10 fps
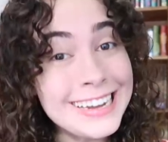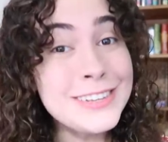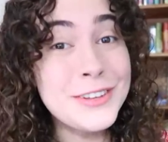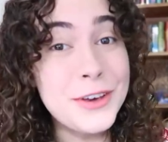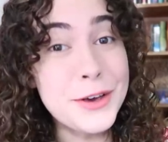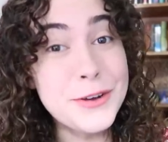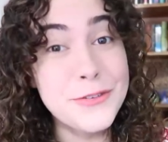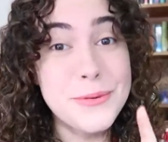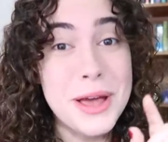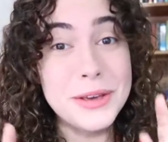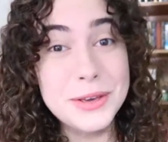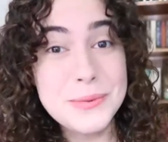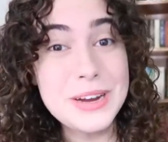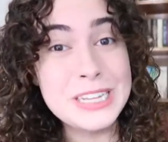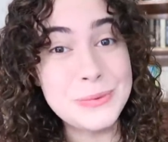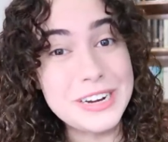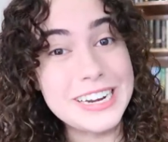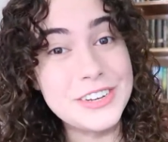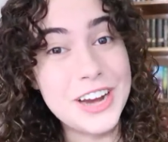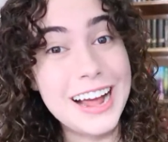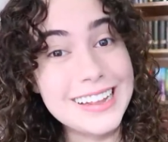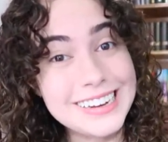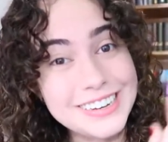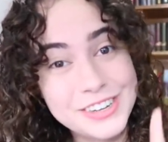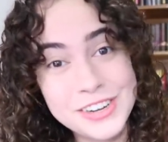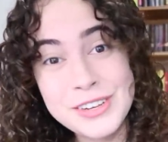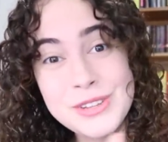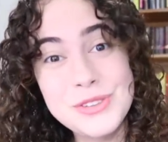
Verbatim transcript: It is good for my Goodreads reading challenge.